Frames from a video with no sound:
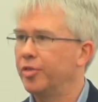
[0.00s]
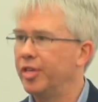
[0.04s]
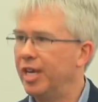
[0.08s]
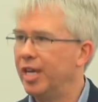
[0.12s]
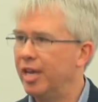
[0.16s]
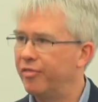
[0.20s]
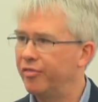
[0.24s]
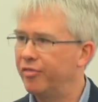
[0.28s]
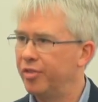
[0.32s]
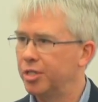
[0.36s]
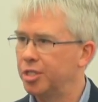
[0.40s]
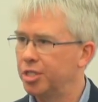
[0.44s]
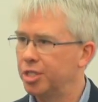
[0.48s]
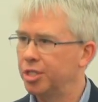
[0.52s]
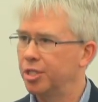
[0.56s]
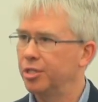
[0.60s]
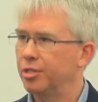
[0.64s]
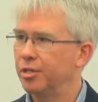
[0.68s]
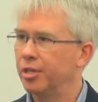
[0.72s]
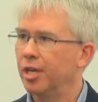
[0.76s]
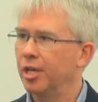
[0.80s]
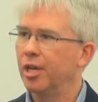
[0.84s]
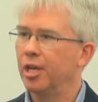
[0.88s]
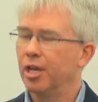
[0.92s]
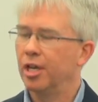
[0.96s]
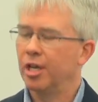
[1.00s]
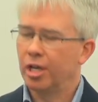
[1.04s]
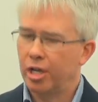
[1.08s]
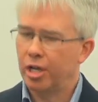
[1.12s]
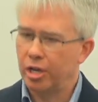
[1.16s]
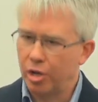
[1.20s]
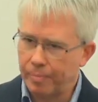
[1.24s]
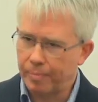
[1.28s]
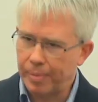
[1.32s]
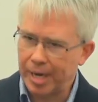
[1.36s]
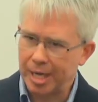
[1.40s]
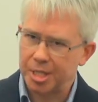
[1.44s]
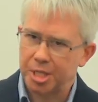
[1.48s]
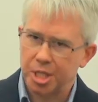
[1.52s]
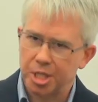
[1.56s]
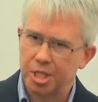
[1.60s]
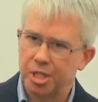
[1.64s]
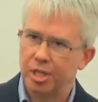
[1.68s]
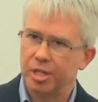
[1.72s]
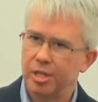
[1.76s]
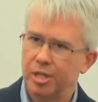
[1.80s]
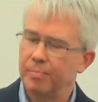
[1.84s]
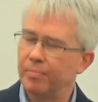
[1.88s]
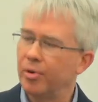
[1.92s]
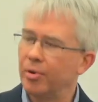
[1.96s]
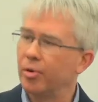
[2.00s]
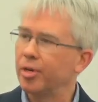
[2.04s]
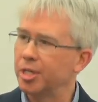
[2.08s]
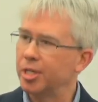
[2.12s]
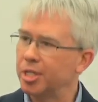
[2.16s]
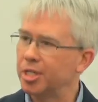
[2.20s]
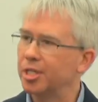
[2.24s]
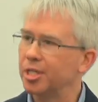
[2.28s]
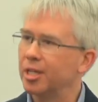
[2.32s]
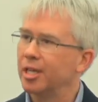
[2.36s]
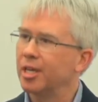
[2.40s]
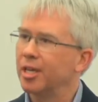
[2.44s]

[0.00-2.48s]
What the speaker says: the effort to go past a certain point,